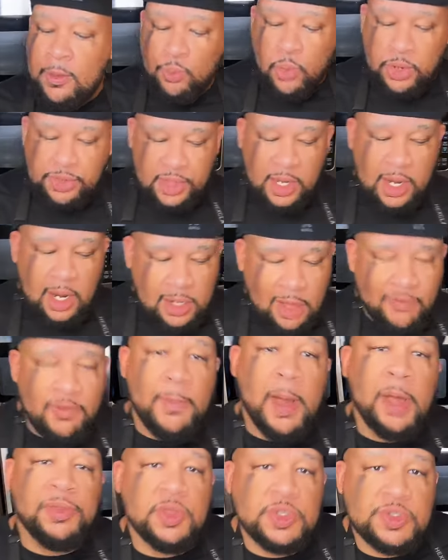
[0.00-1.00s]
One thing I love
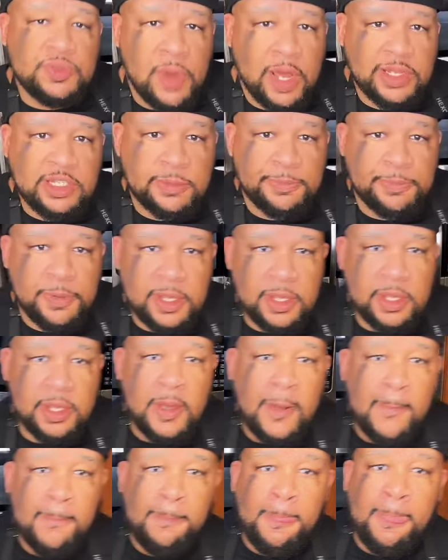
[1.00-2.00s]
about this
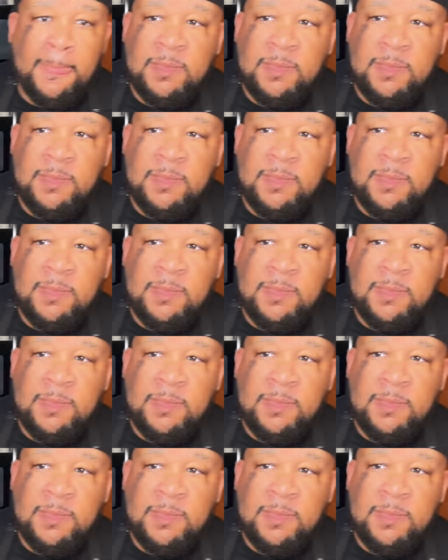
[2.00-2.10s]
recipe